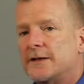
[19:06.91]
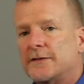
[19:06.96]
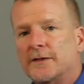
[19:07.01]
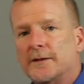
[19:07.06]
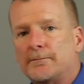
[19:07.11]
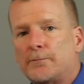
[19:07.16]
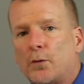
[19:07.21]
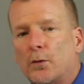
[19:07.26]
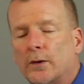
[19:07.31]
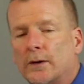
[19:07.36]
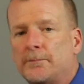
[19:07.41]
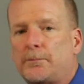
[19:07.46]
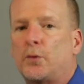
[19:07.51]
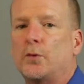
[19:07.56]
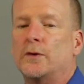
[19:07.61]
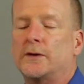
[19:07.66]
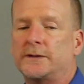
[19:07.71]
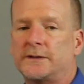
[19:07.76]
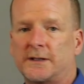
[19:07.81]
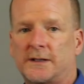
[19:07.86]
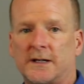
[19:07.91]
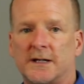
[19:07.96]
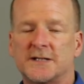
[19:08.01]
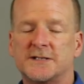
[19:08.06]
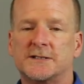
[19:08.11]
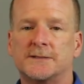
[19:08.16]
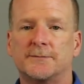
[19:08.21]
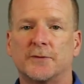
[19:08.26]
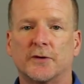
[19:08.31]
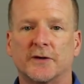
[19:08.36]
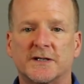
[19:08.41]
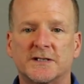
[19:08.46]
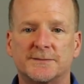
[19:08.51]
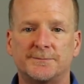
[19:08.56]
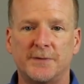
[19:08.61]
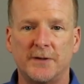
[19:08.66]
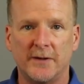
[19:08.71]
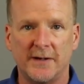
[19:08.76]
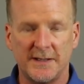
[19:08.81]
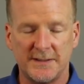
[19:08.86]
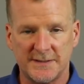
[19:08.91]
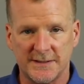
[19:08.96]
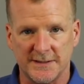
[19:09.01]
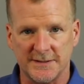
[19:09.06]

the more important the customer experience